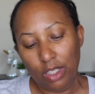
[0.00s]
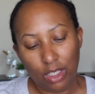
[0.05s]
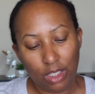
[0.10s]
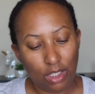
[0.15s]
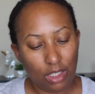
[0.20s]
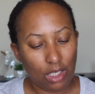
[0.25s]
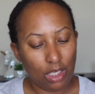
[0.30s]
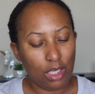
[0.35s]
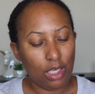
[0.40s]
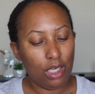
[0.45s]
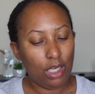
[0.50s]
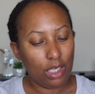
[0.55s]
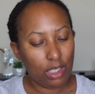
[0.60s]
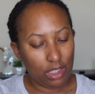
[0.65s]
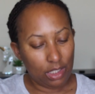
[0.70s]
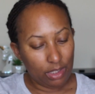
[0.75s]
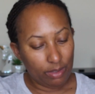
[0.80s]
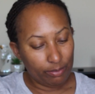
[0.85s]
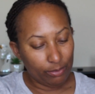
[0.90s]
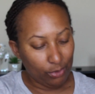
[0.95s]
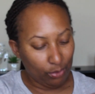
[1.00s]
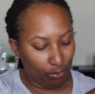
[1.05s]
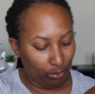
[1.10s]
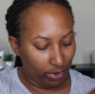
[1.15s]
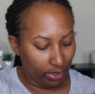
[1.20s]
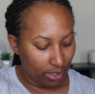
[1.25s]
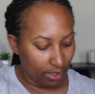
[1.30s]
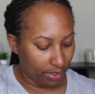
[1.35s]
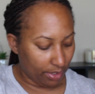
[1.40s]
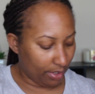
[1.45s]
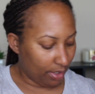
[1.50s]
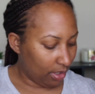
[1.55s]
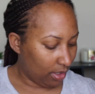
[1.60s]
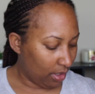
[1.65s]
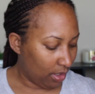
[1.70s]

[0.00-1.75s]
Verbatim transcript: And it comes with